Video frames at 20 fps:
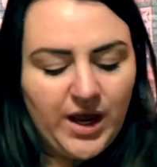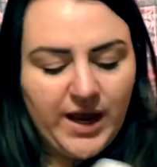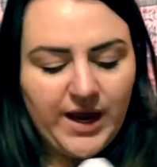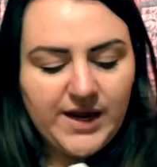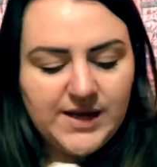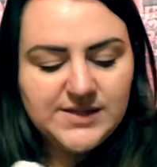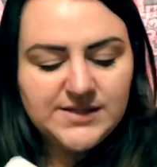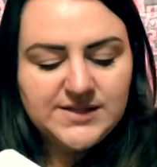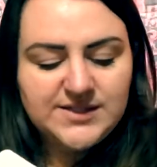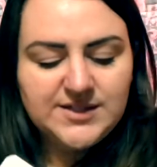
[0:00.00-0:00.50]

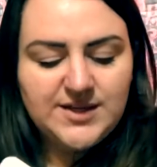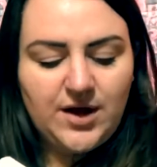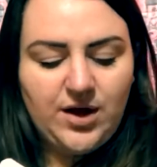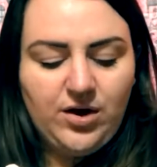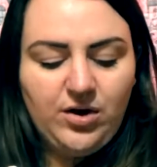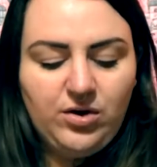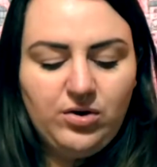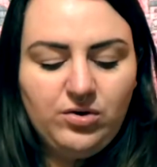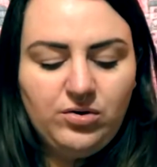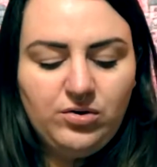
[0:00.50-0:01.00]
And
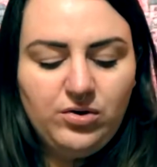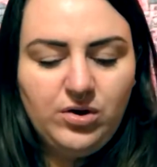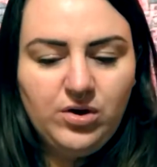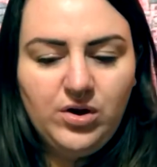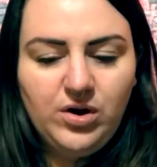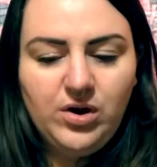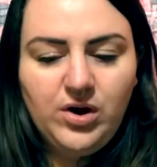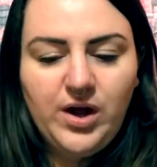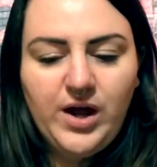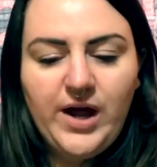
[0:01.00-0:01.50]
so
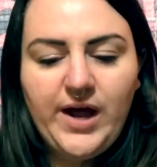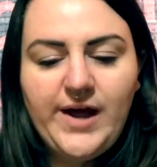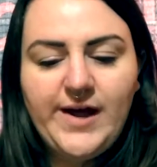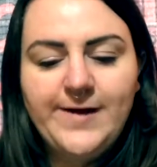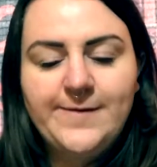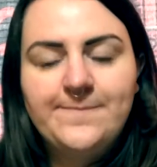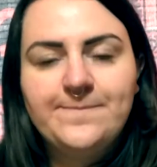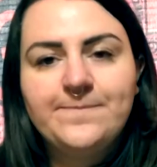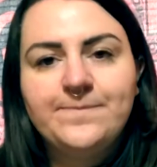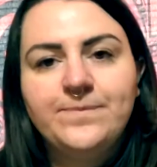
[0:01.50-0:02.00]

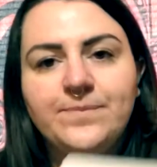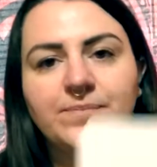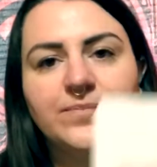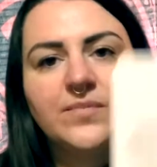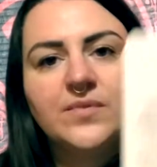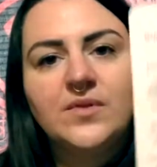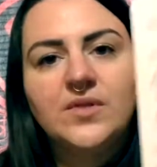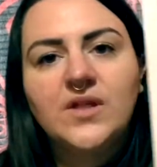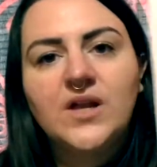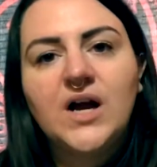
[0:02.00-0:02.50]

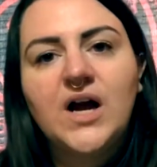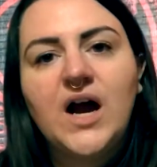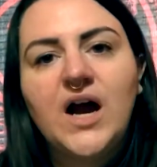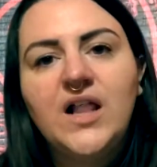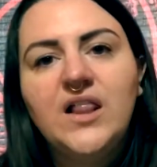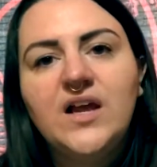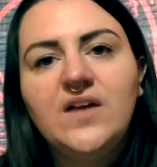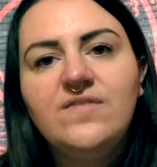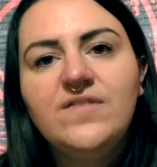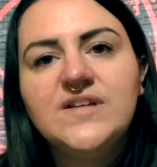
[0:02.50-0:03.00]
I
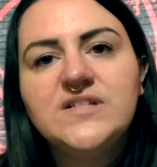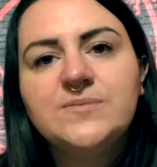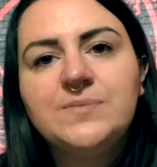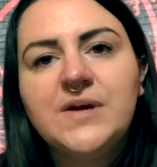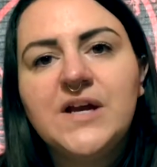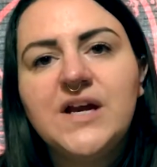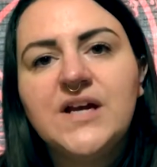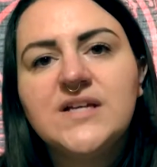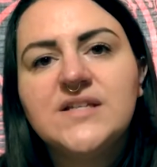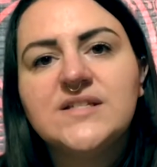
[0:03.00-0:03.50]
love this
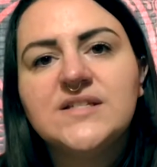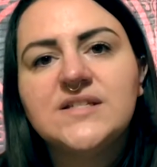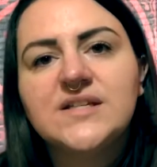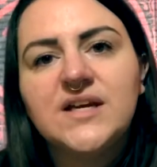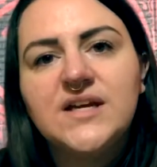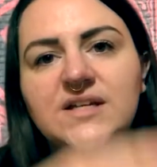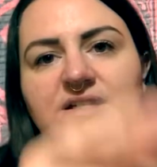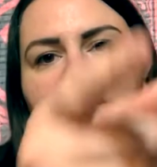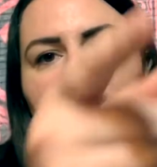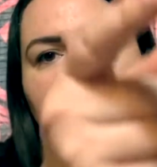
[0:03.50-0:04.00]
because
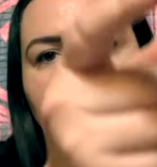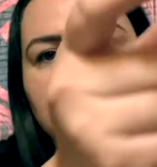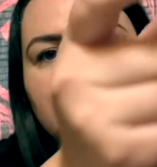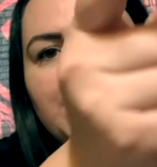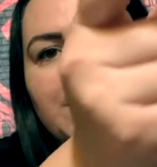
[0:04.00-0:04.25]
it talks